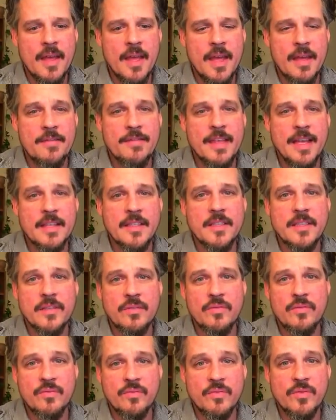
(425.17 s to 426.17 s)
If that's
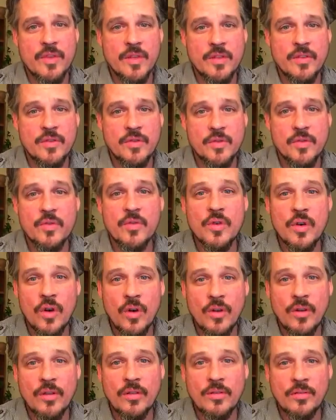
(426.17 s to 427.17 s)
the true
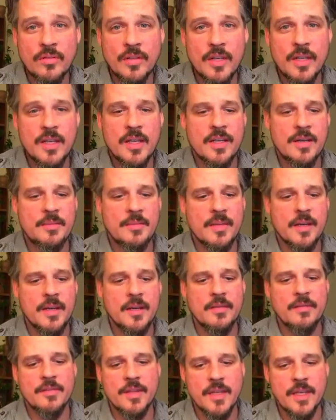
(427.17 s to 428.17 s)
goal
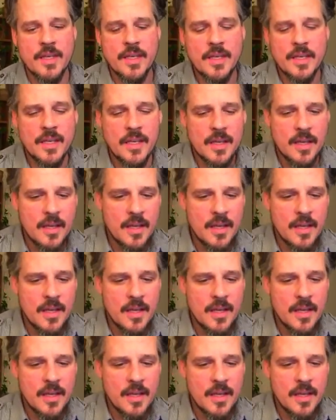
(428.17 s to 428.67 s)
of the